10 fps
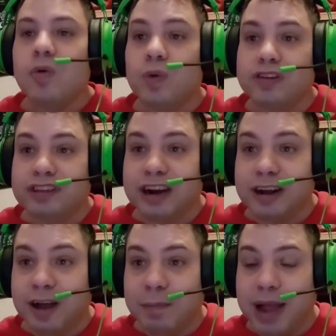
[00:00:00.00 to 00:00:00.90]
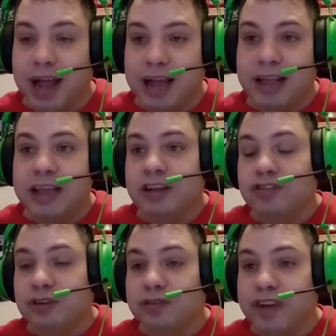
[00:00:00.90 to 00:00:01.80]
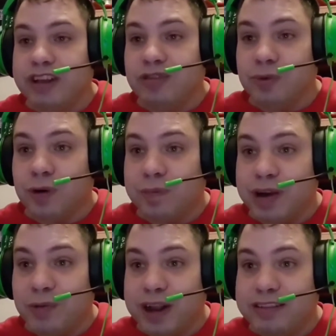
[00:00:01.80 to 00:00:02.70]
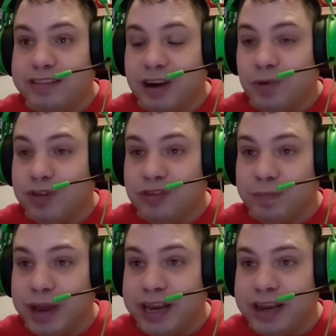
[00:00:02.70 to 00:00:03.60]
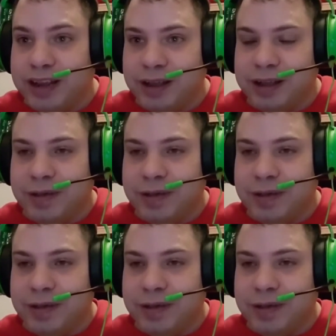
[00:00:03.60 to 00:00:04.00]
was gonna come back to face Roman Reigns at WrestleMania.